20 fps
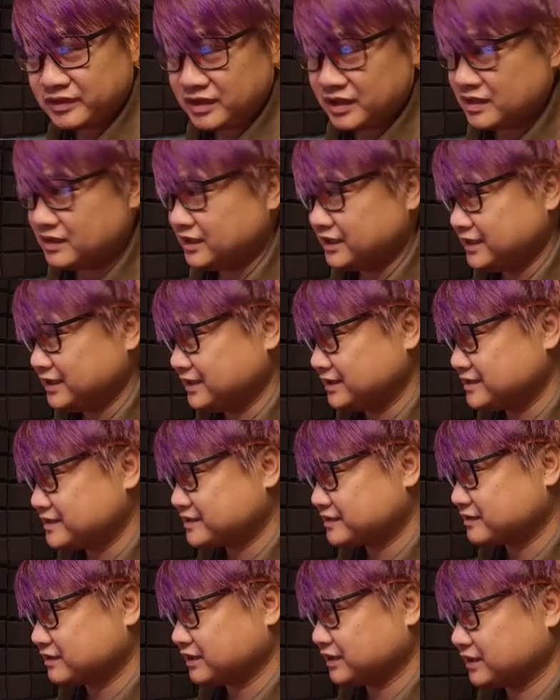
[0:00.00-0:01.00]
Let's
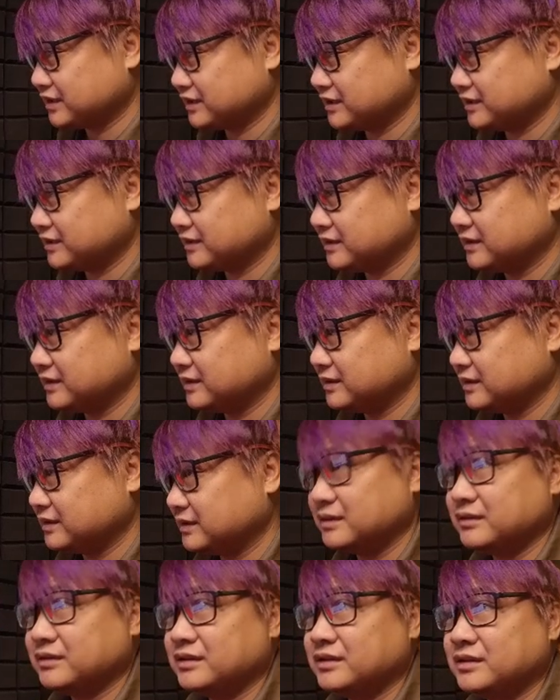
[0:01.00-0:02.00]
try again.
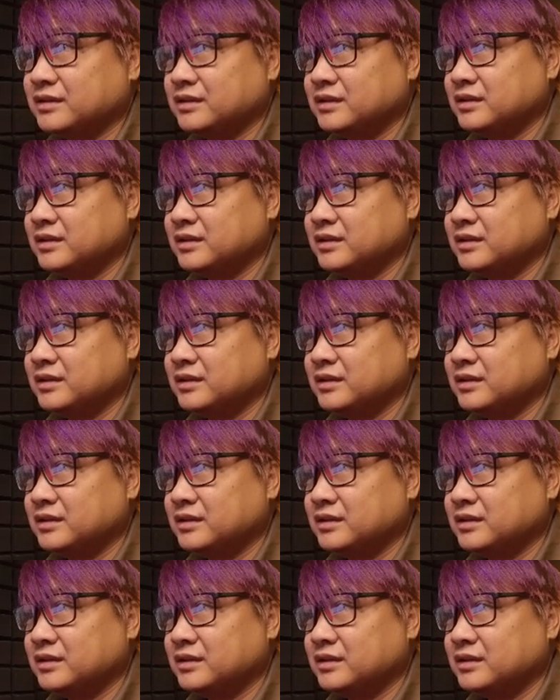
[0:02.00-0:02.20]
Okay,